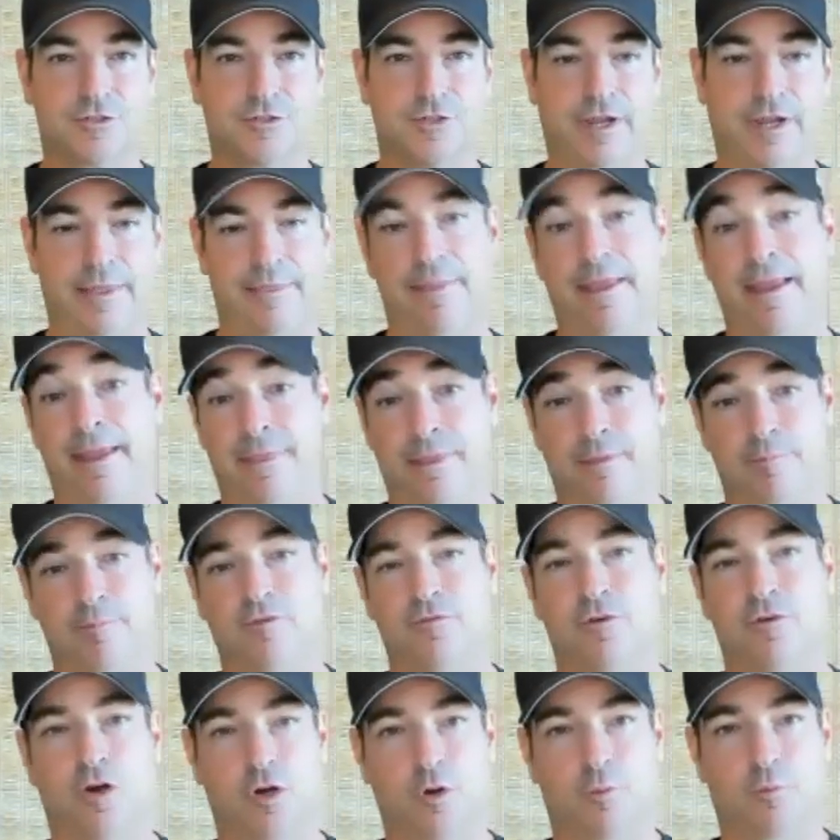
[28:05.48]
and then the
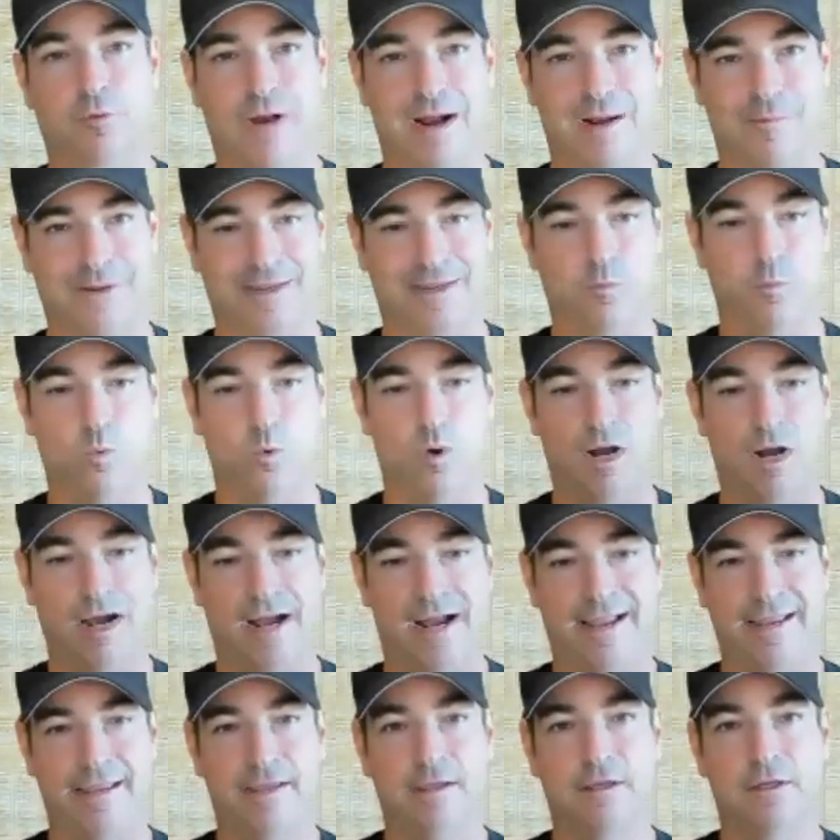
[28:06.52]
Movoto property, and
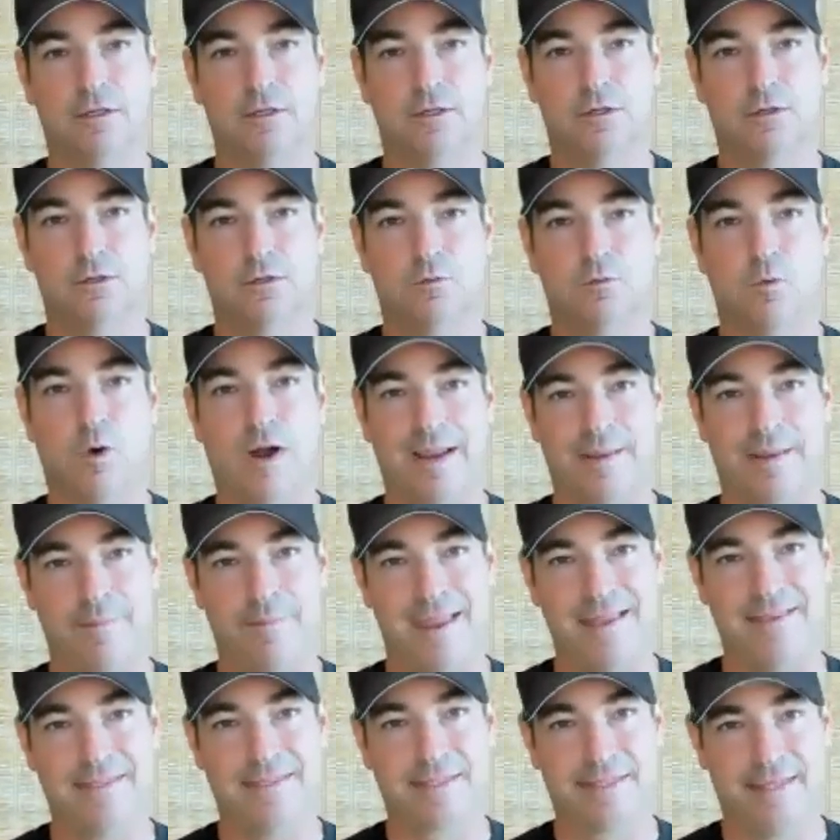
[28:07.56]
why it
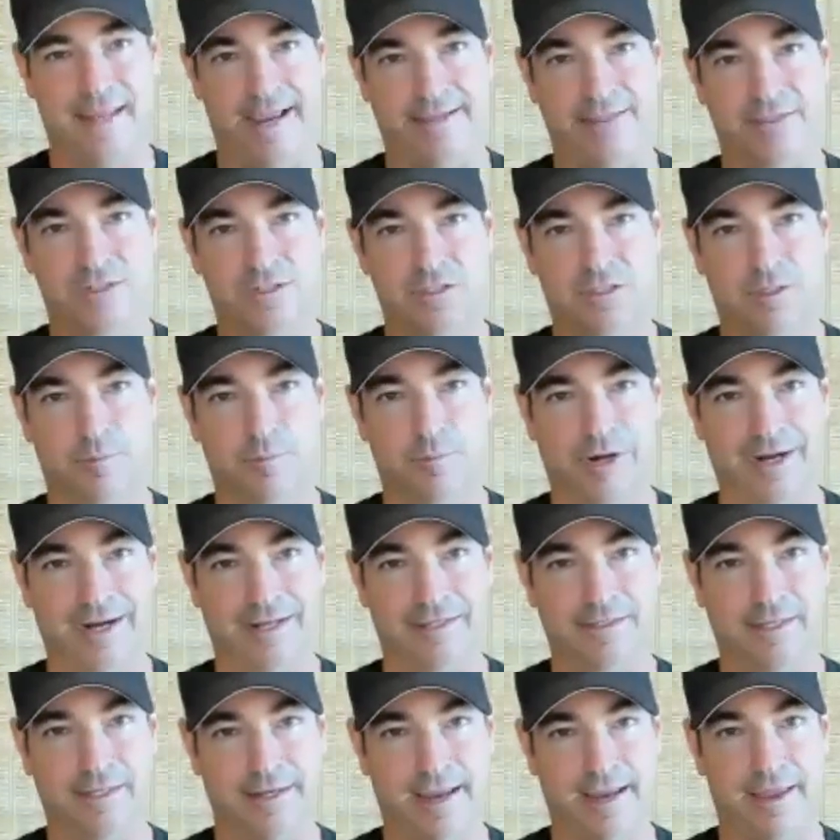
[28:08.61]
made sense to bring it
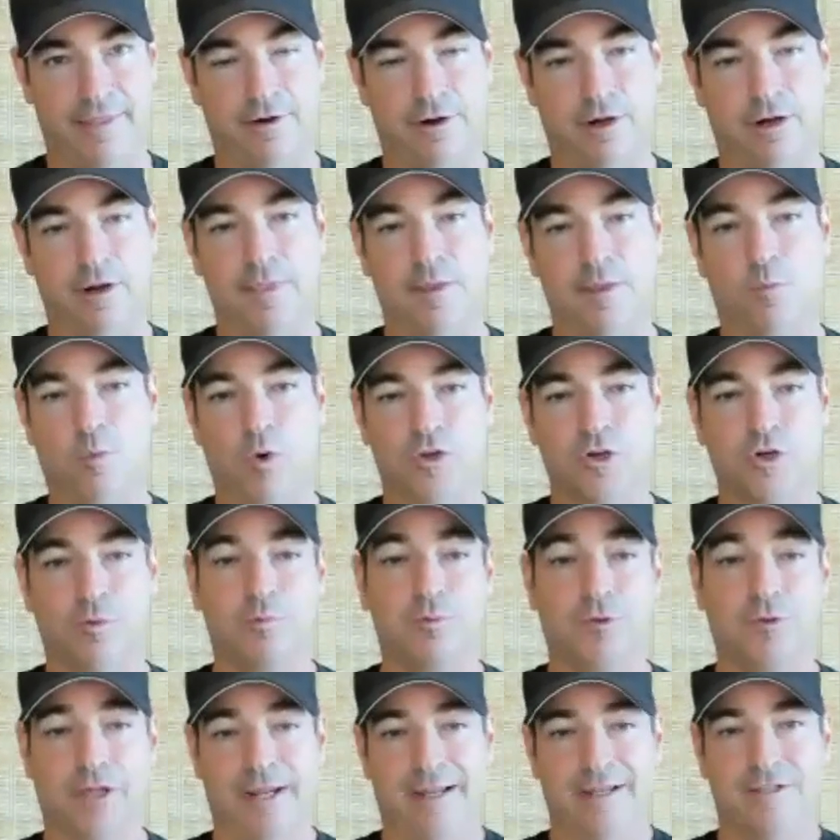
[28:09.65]
together, and then what your
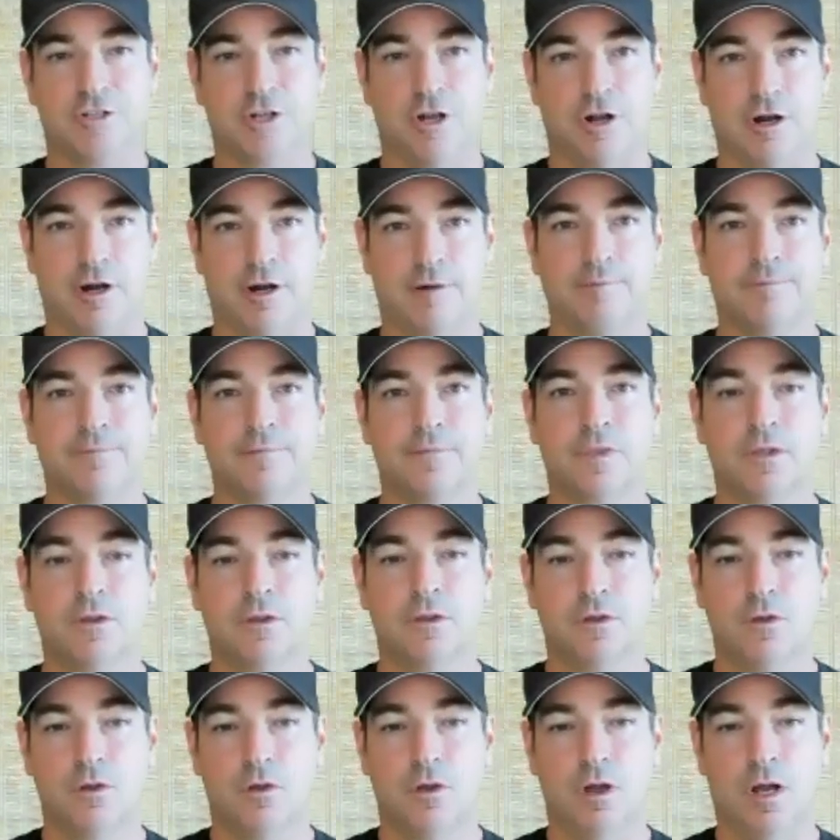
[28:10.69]
plans are
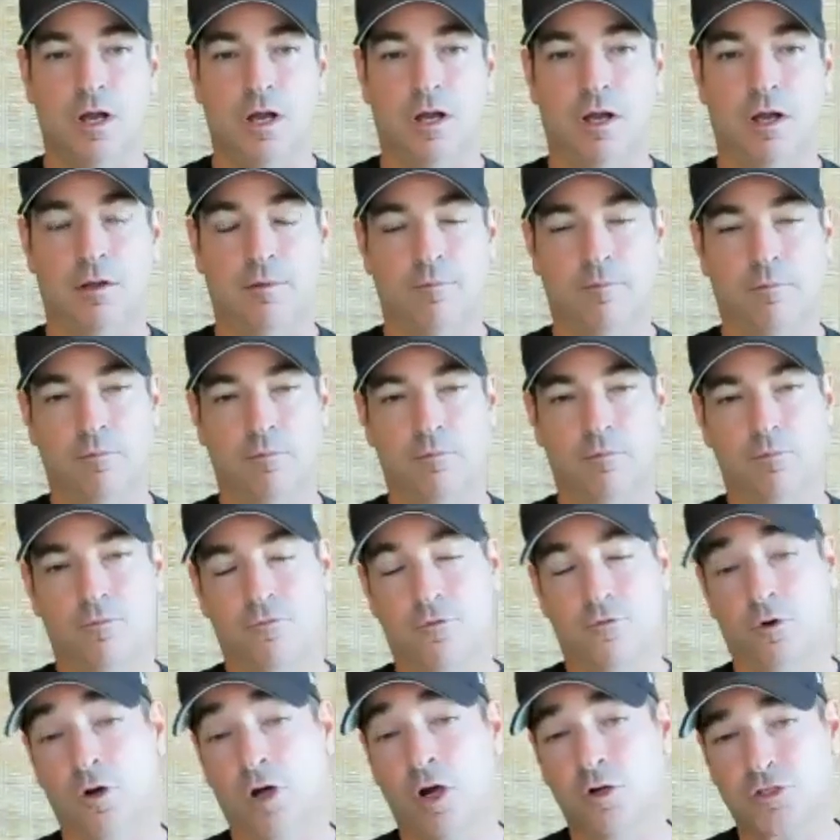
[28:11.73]

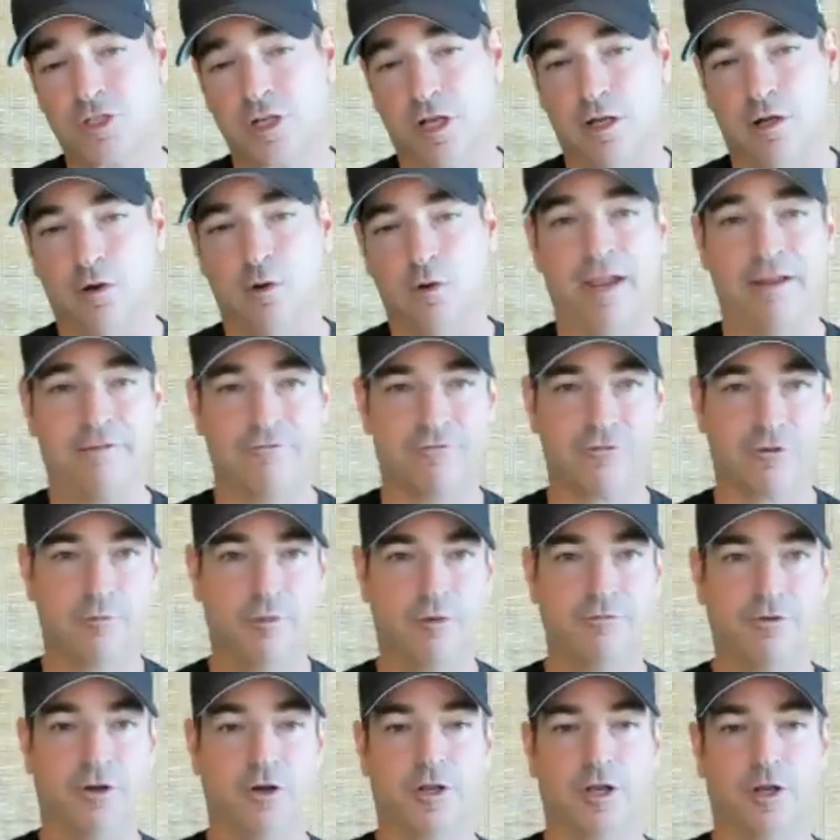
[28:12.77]
for Ojo and for
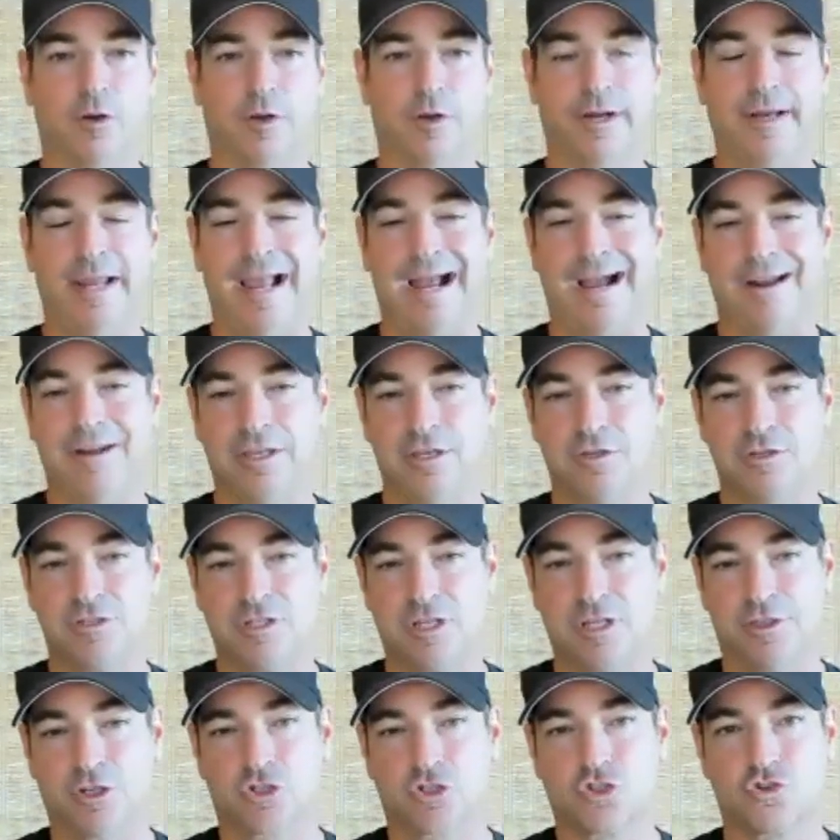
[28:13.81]
Movoto, and how do you see
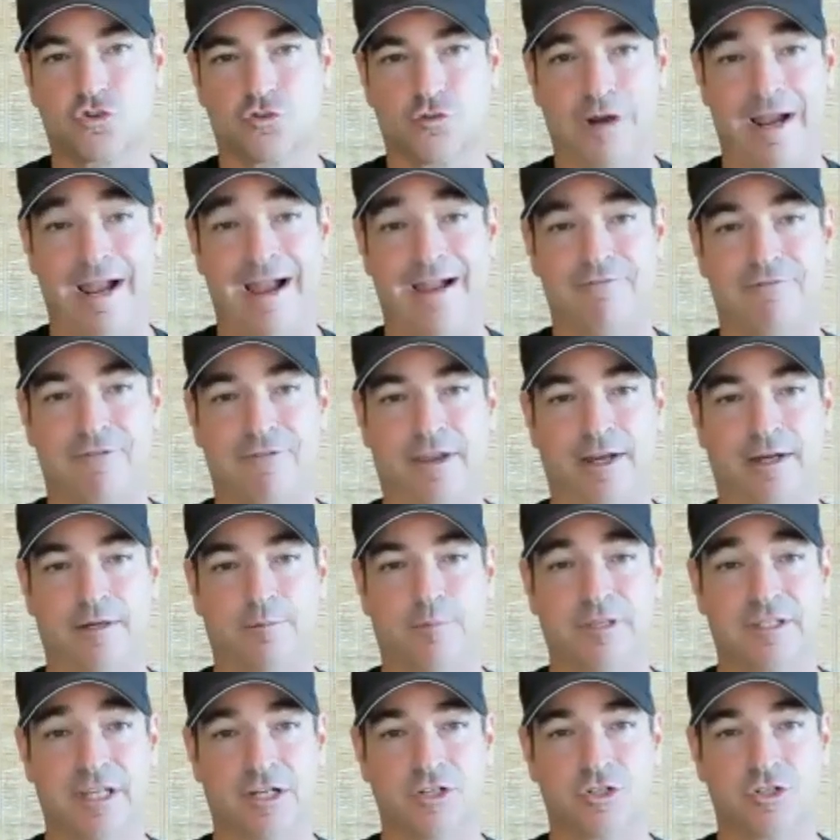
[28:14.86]
the traffic
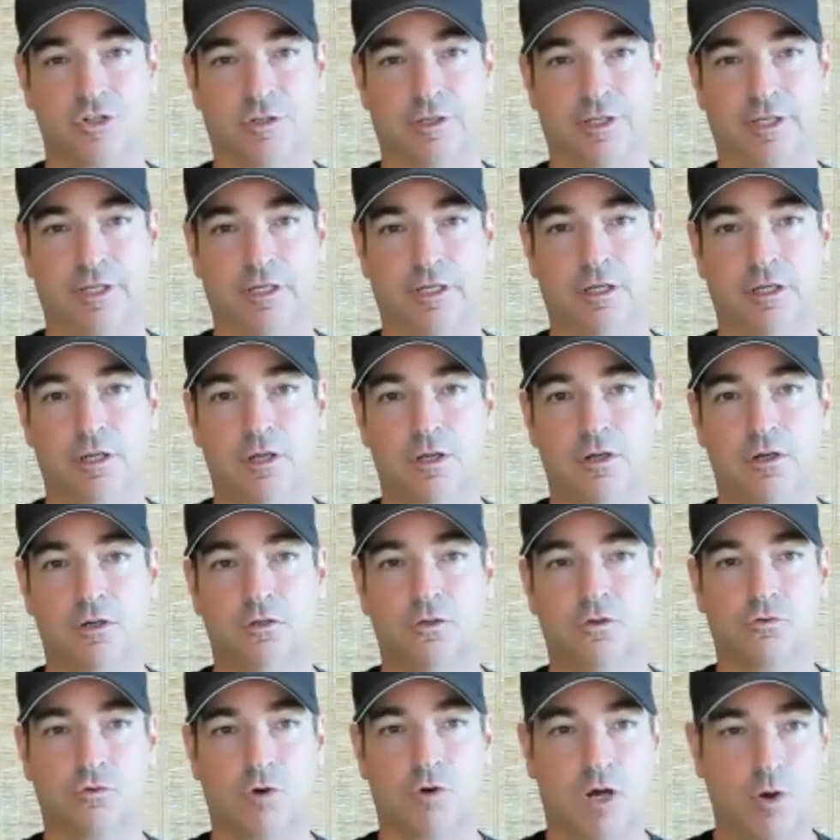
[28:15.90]
potentially
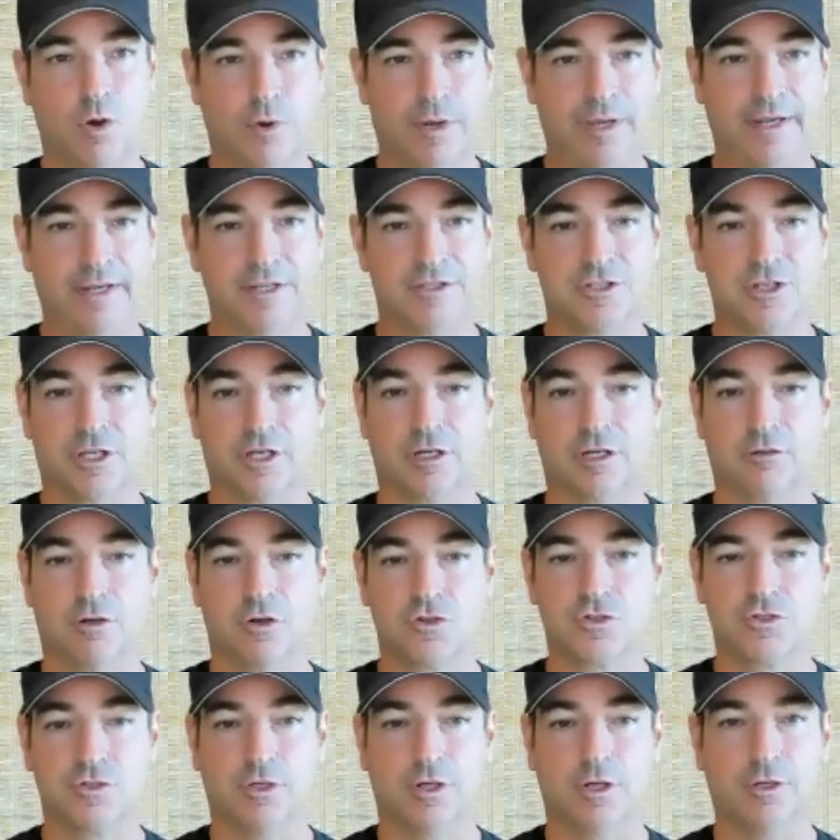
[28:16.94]
growing? Is it going to grow
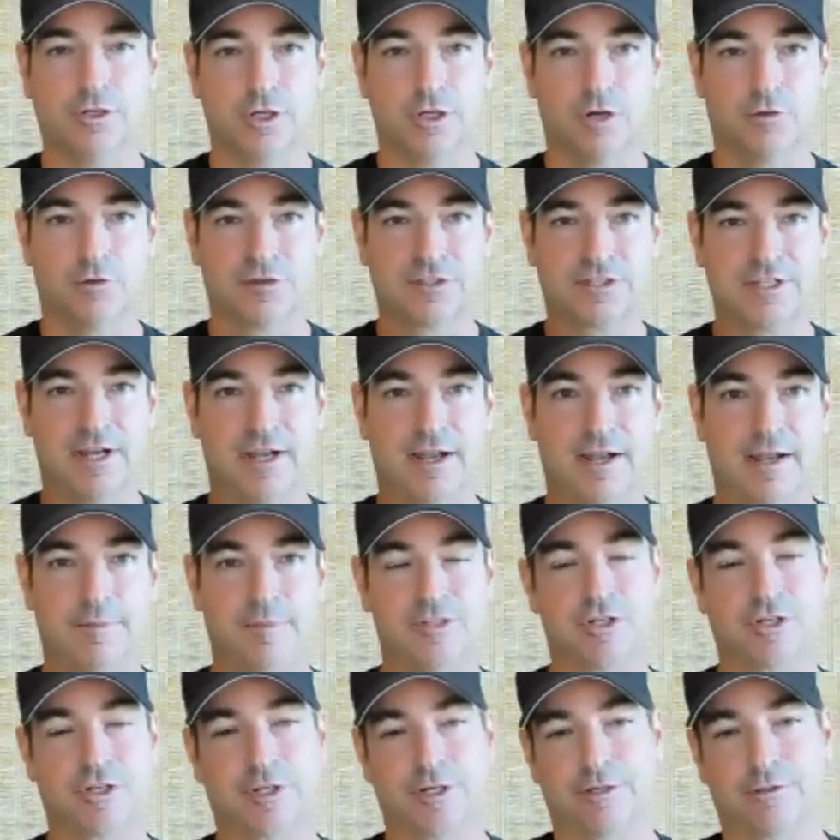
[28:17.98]
slowly over time?
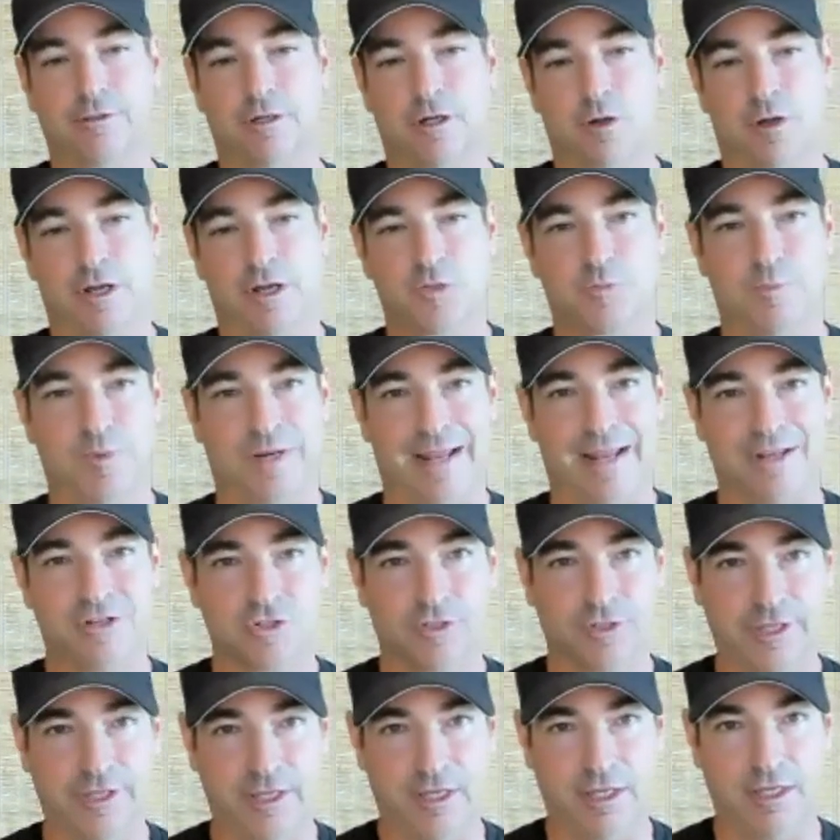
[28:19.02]
Is it going to grow
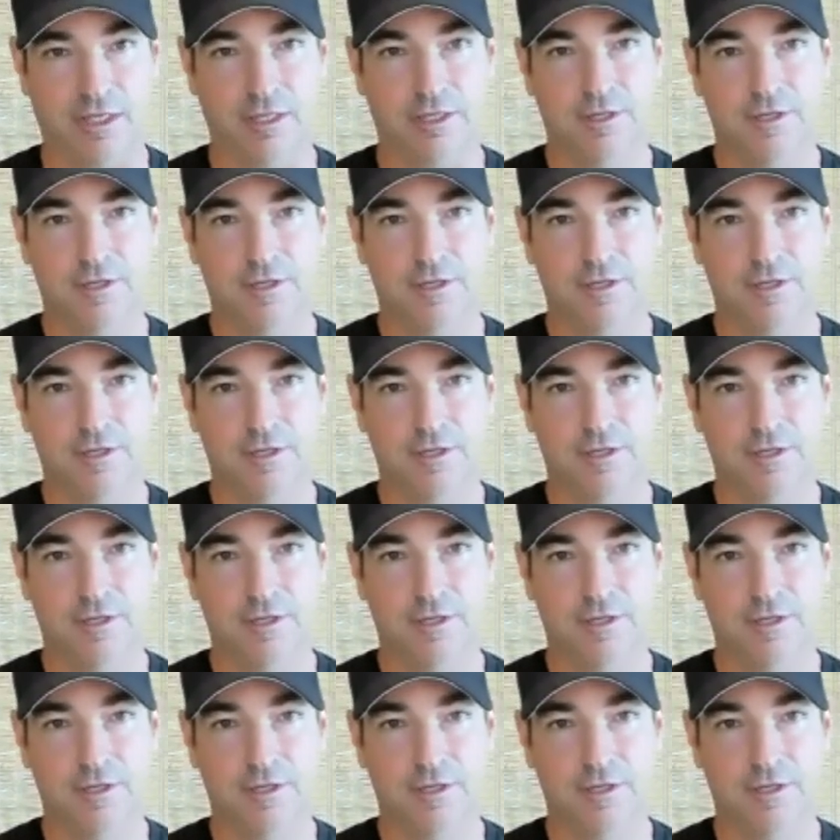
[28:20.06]
exponentially?